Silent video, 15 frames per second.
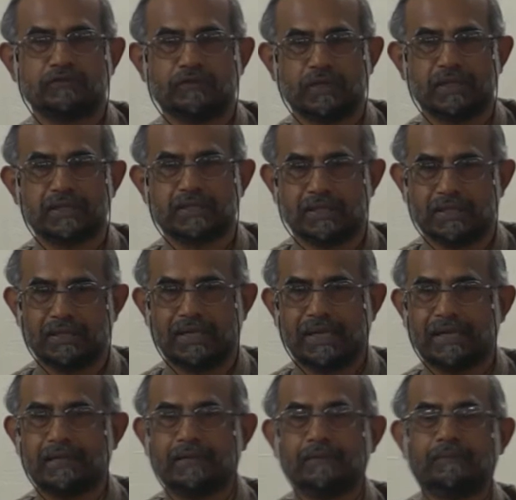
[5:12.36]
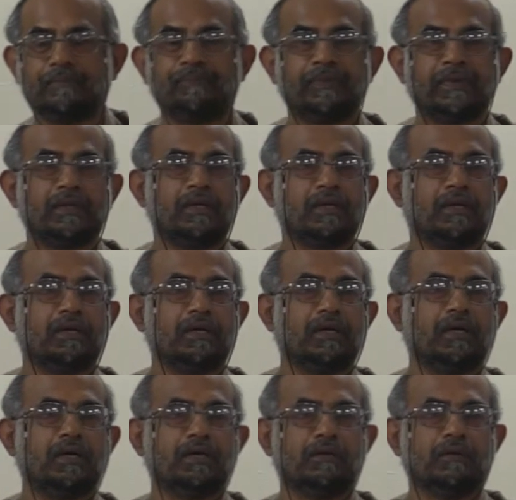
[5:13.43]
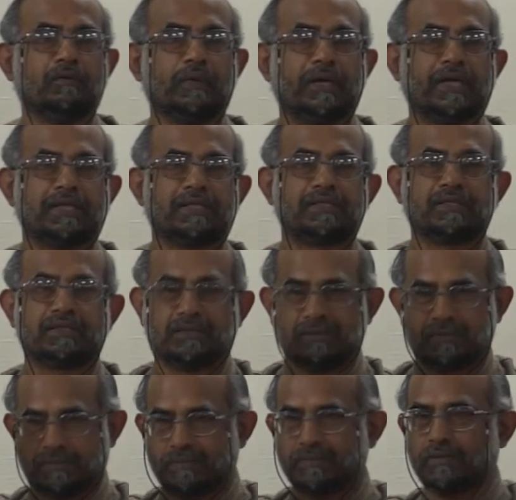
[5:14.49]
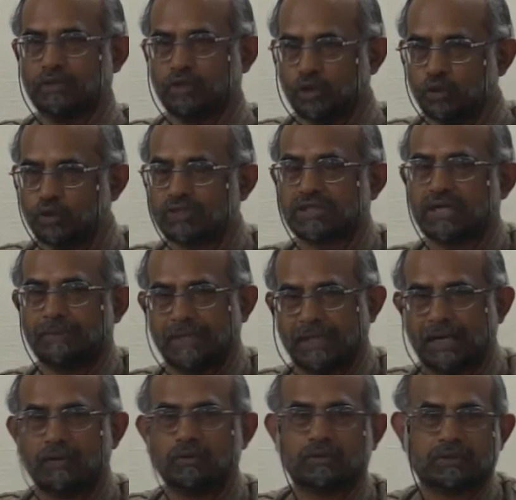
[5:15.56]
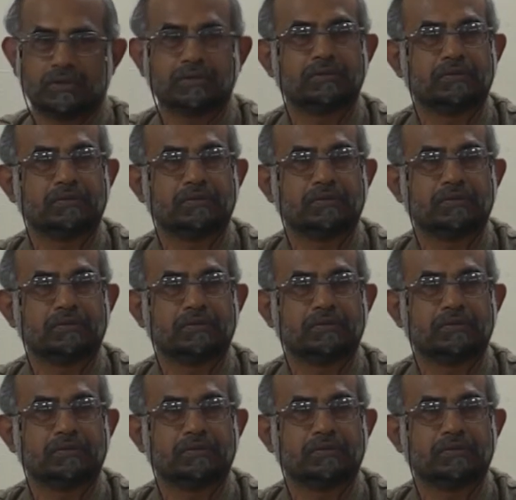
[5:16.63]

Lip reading: forest and the land. Whereas the news coming out